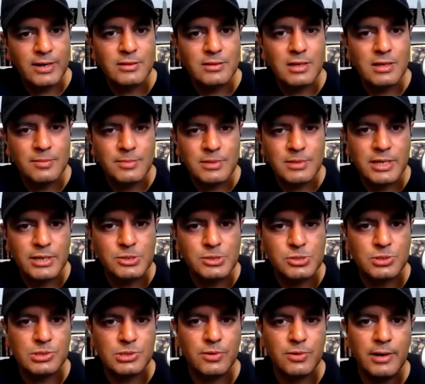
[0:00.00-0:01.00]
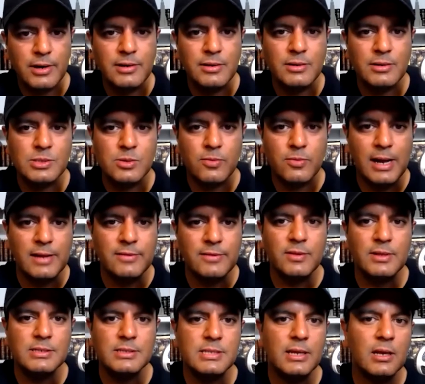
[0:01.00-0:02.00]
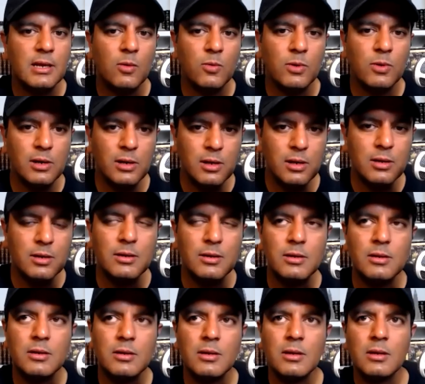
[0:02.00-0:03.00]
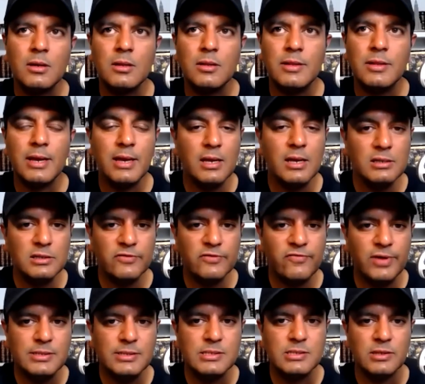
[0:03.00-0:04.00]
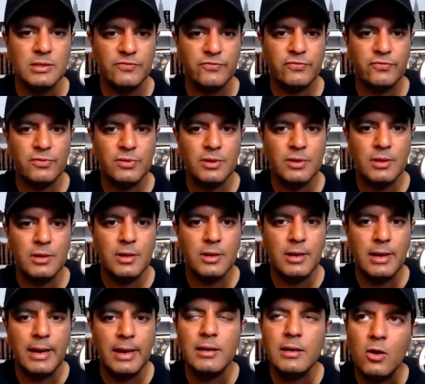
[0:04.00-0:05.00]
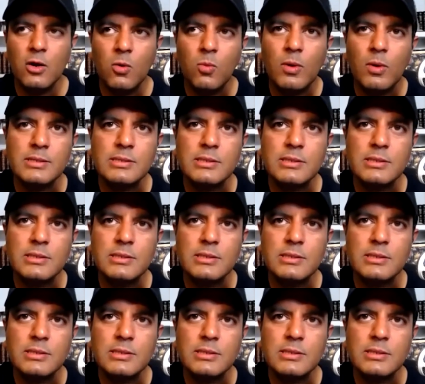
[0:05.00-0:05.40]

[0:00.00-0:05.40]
their limitations, right? So rather than saying, I want to learn, they're getting defensive. And you know what?